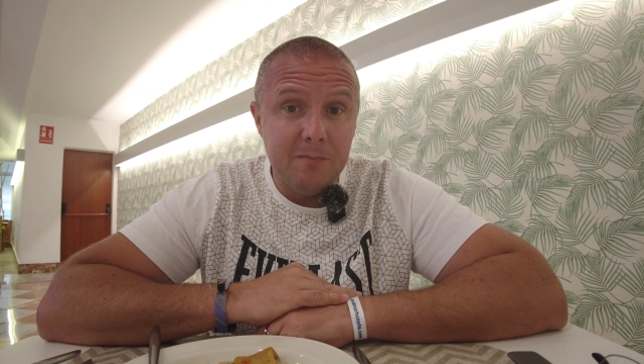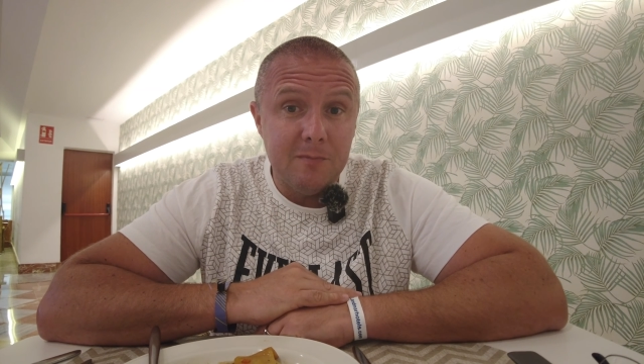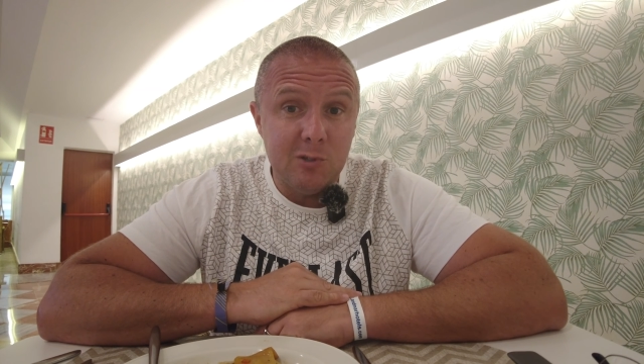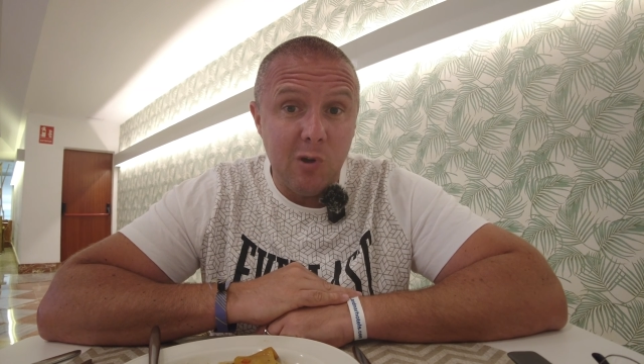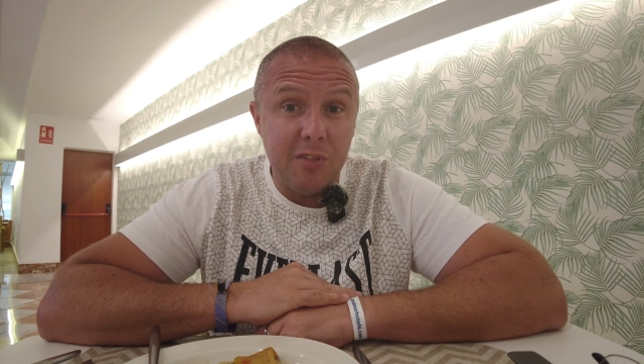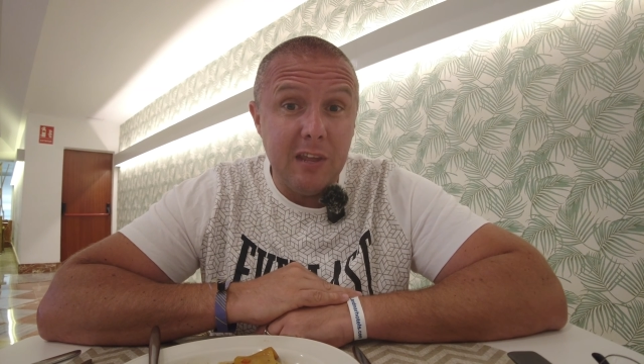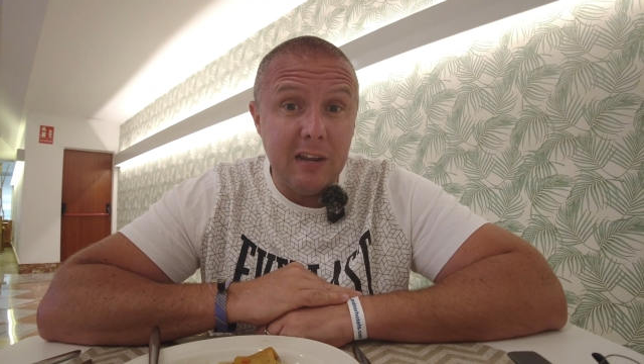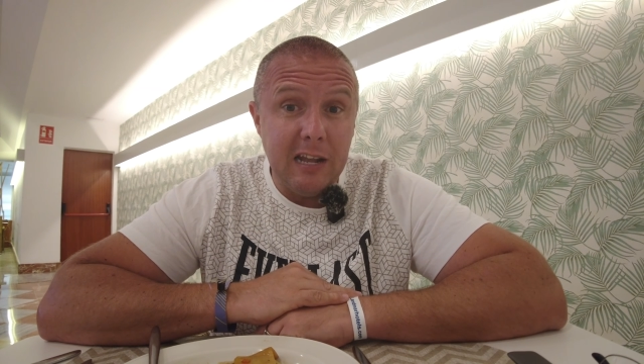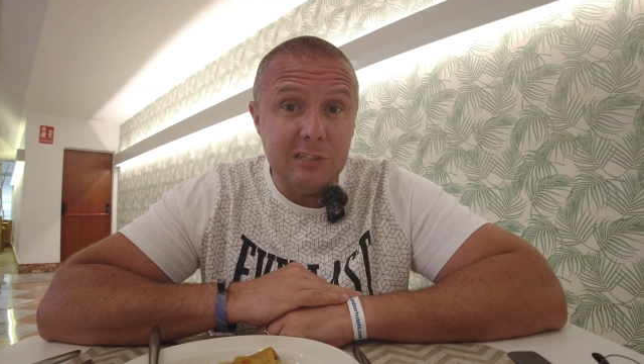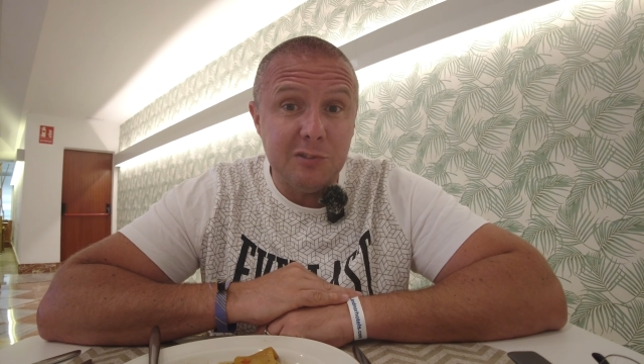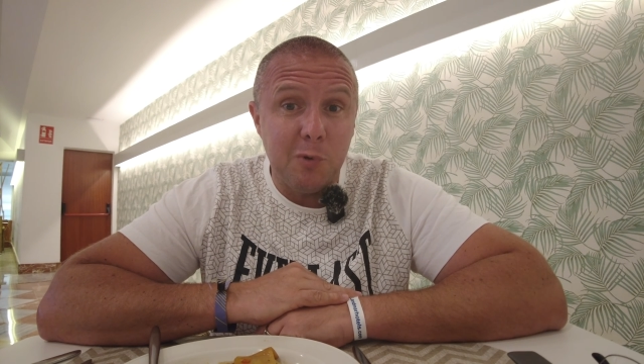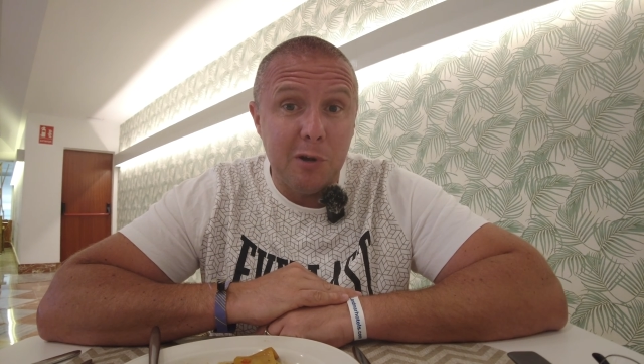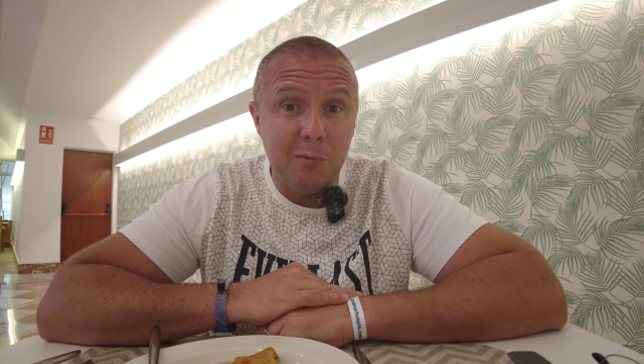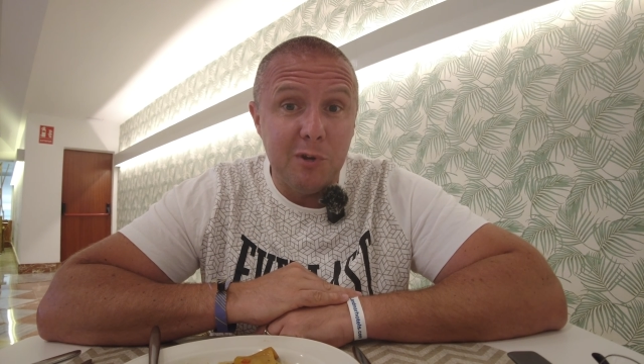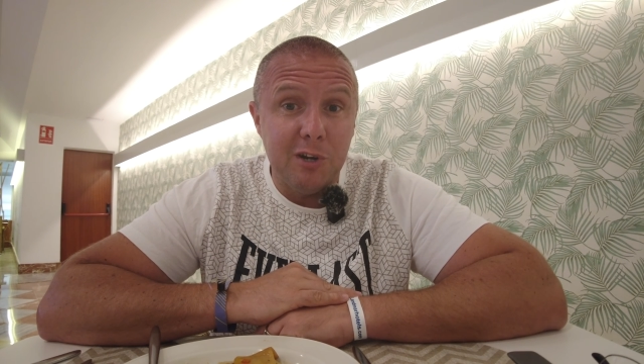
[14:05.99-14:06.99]
So I think that's
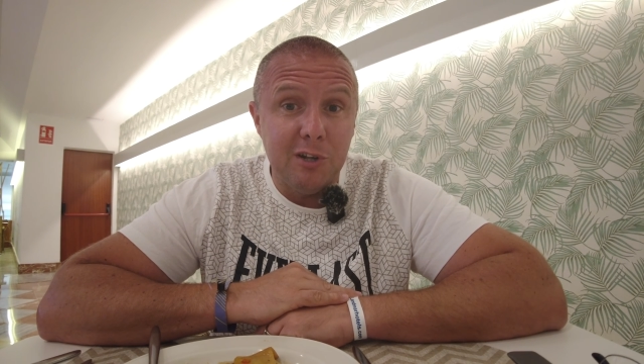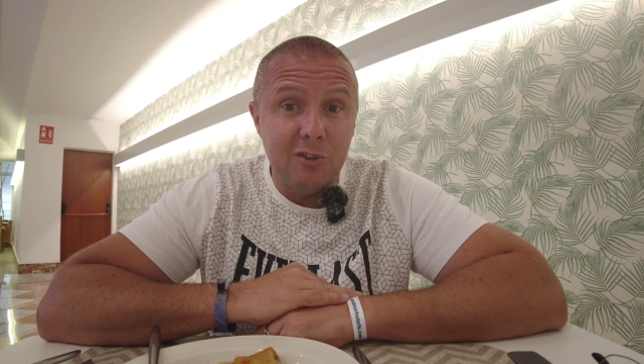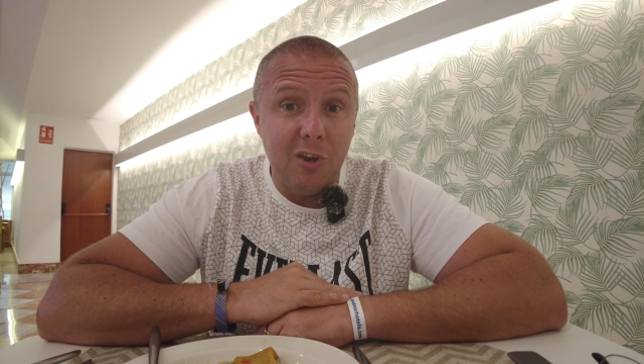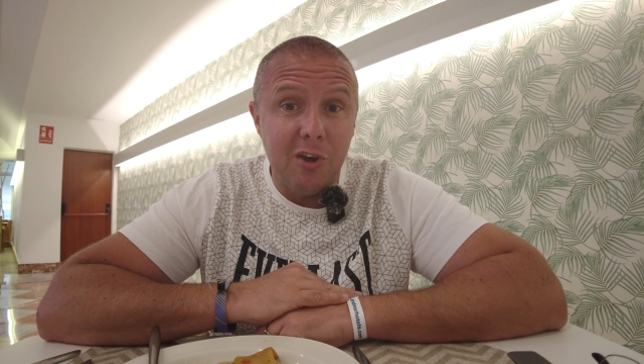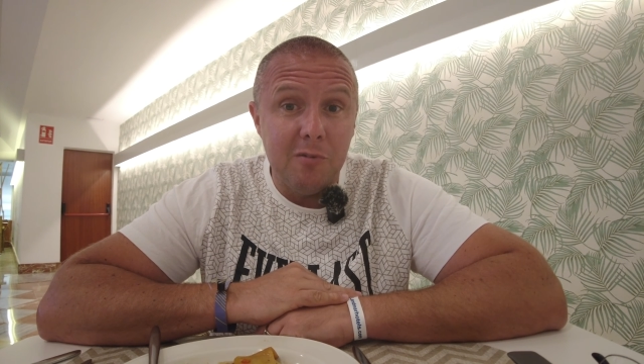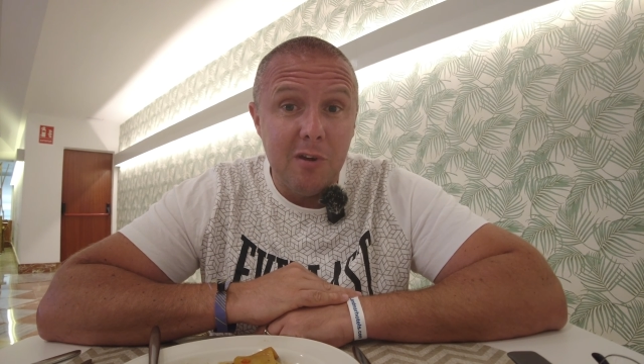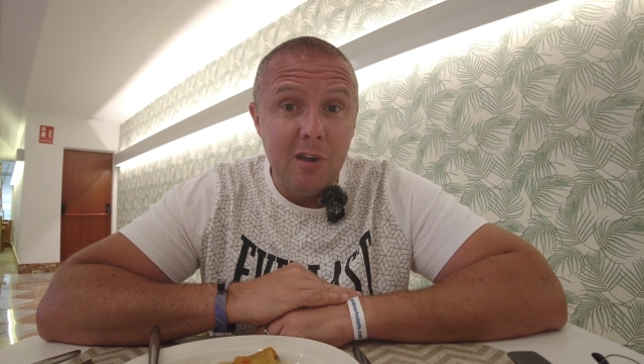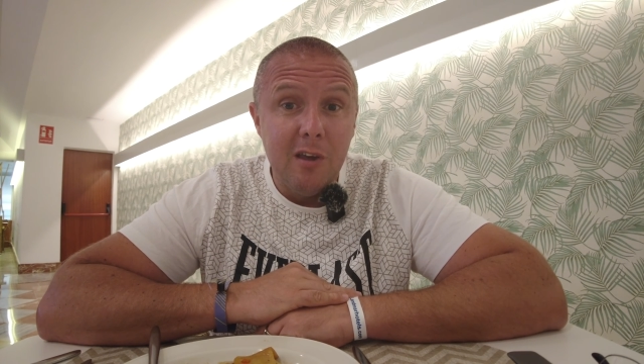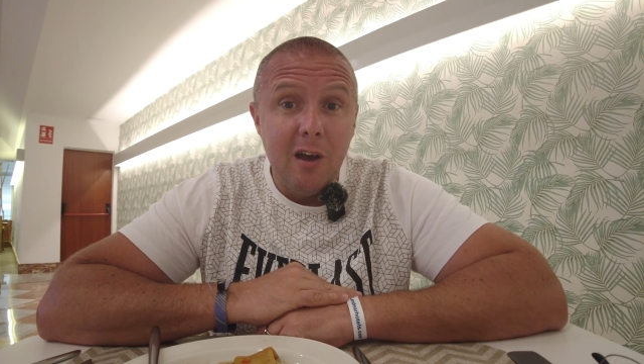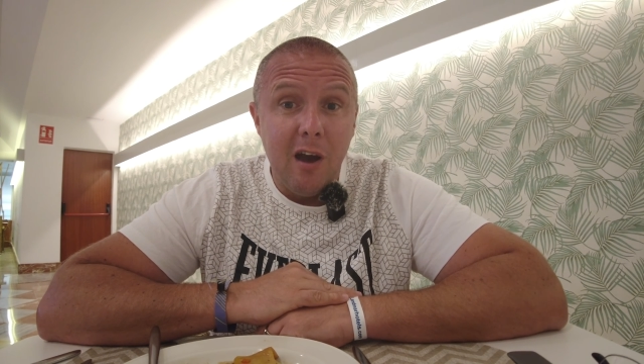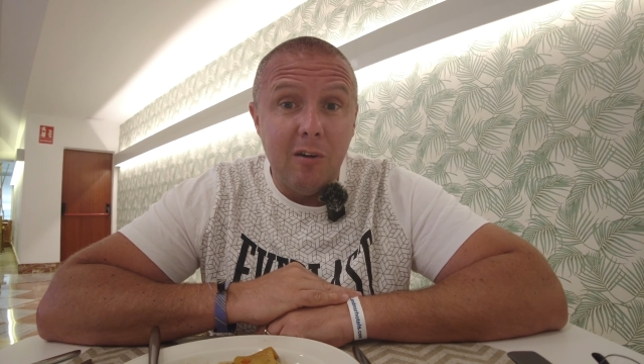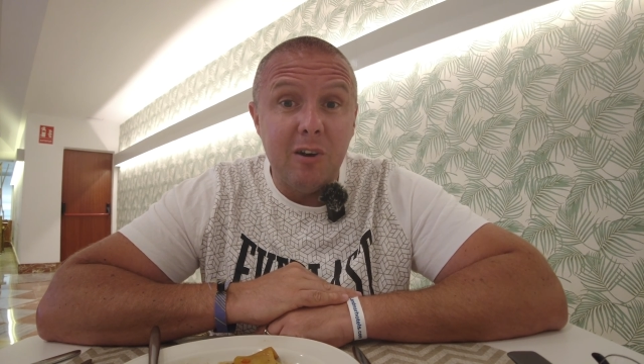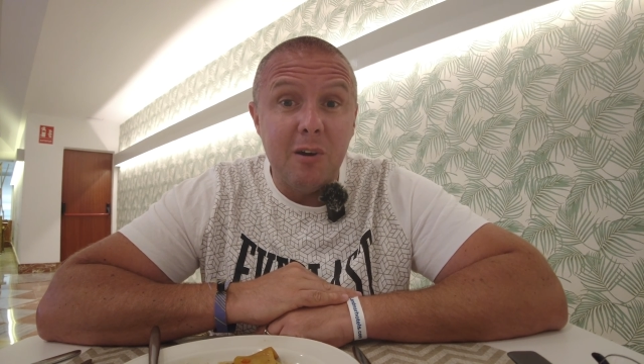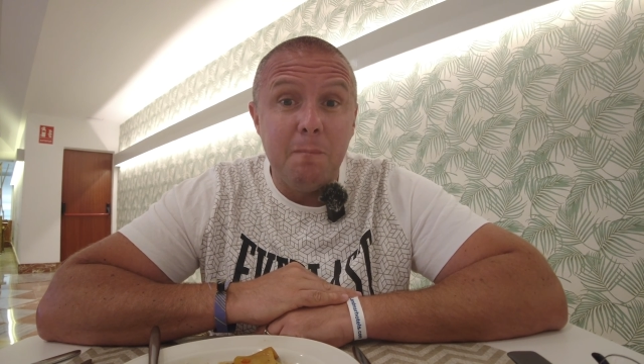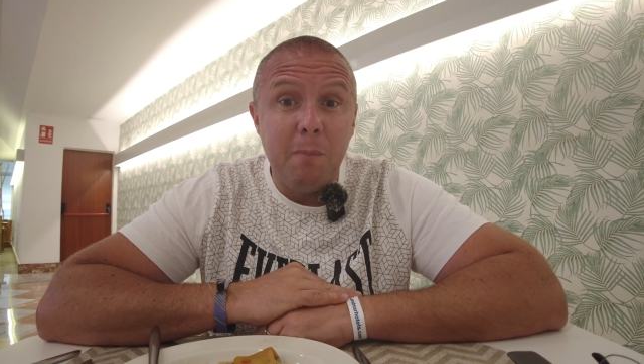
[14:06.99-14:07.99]
what I'm going to do.
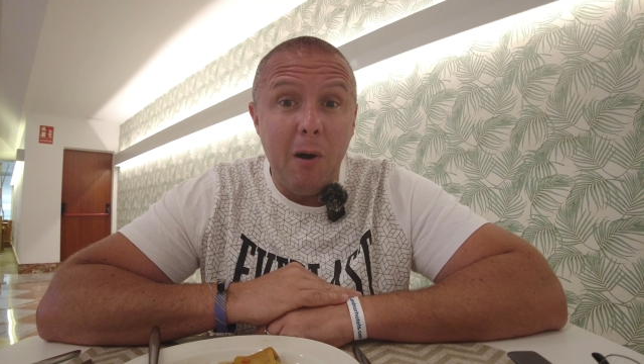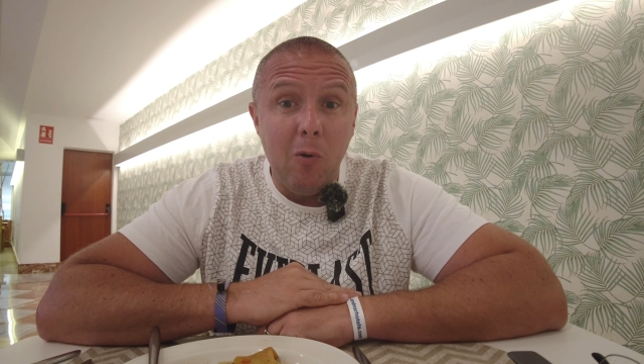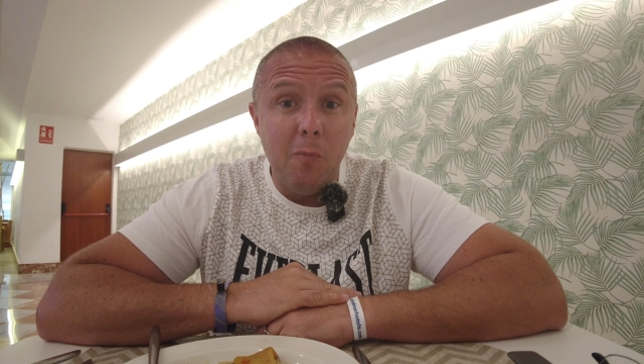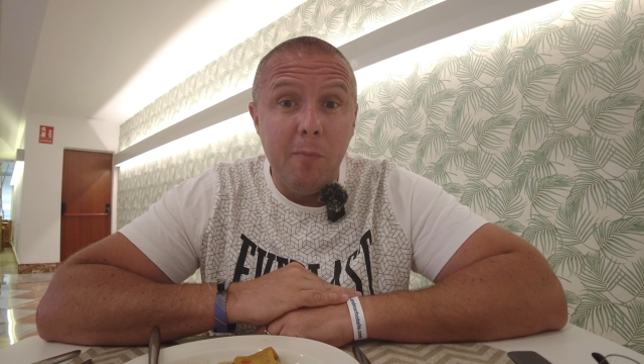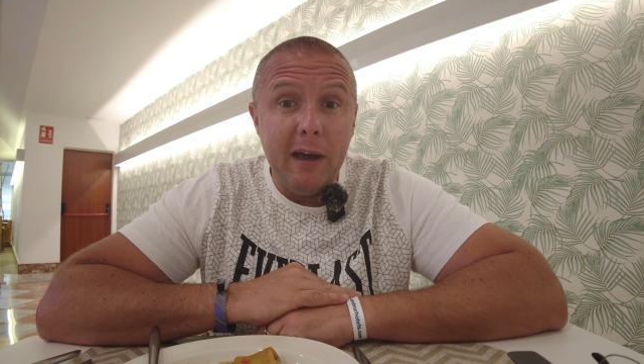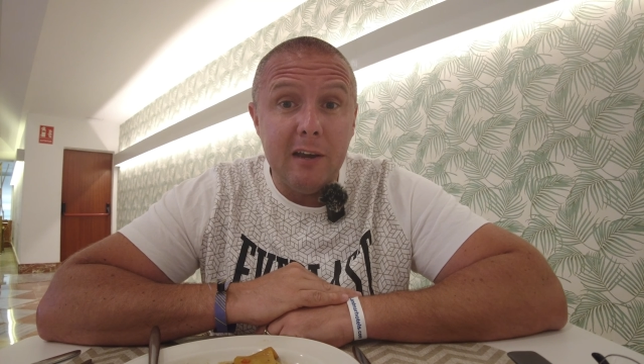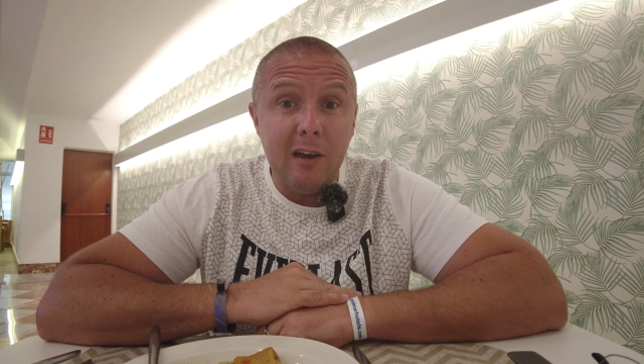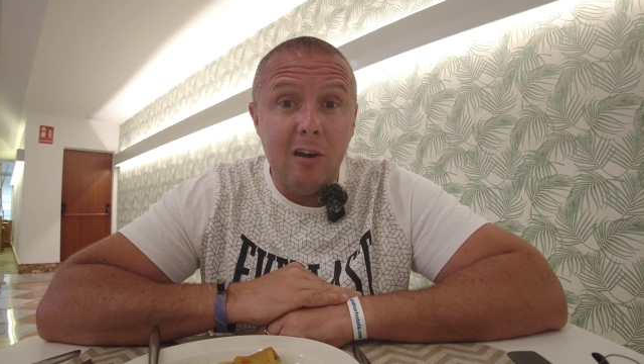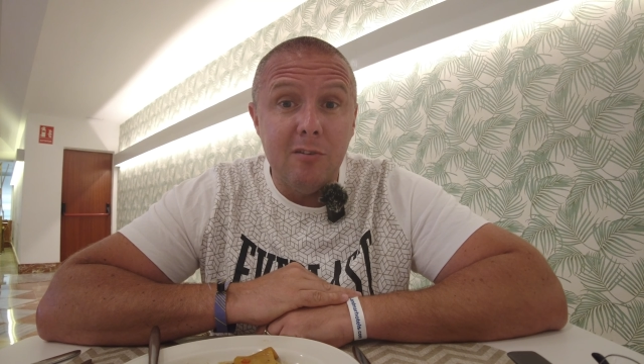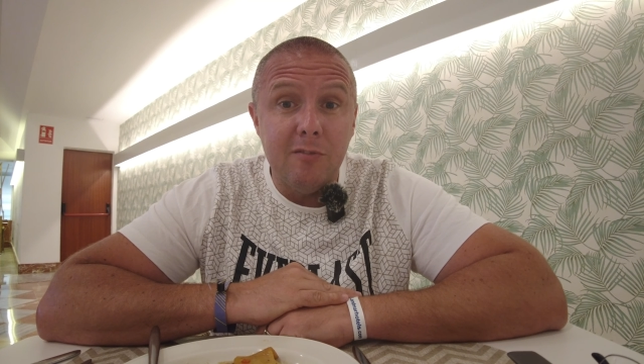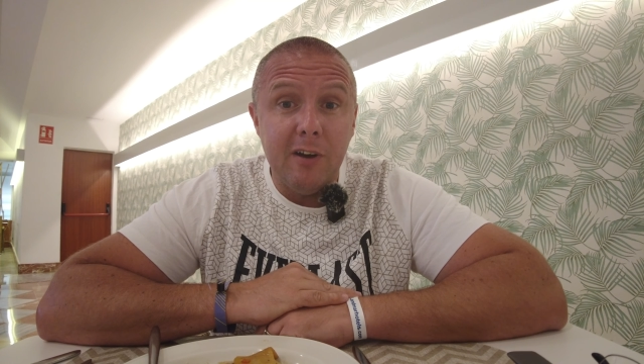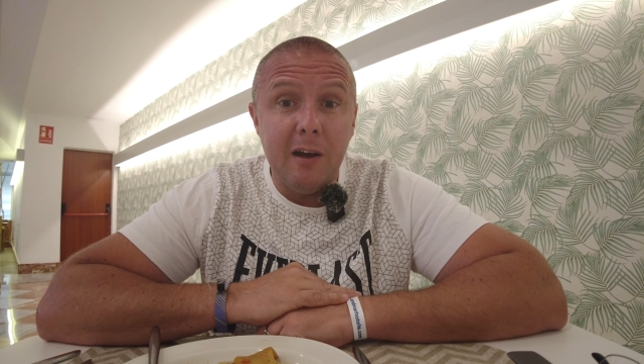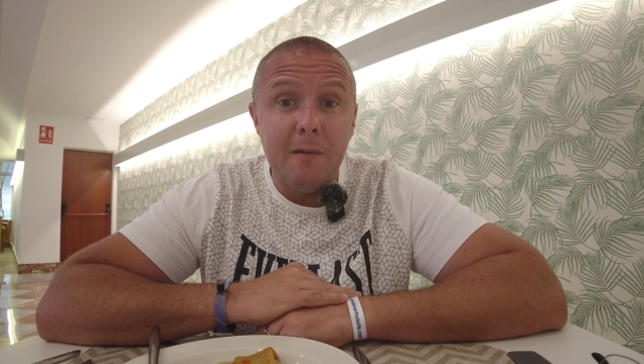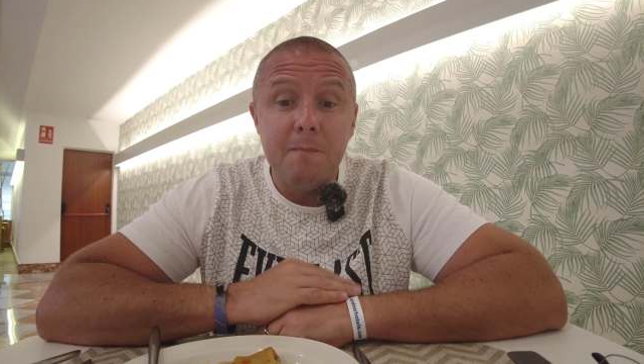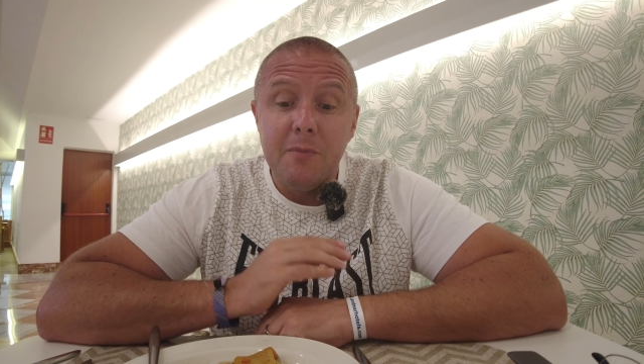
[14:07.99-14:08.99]
I'm going to bowl back
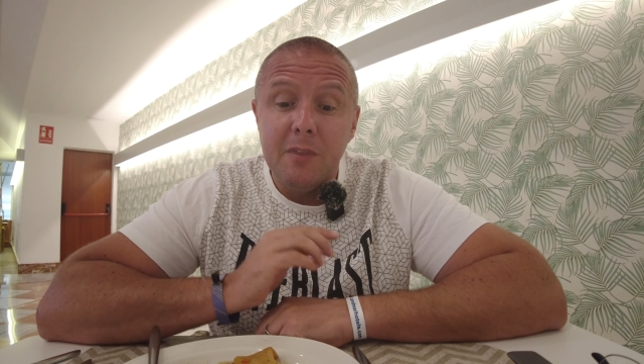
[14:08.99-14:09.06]
over,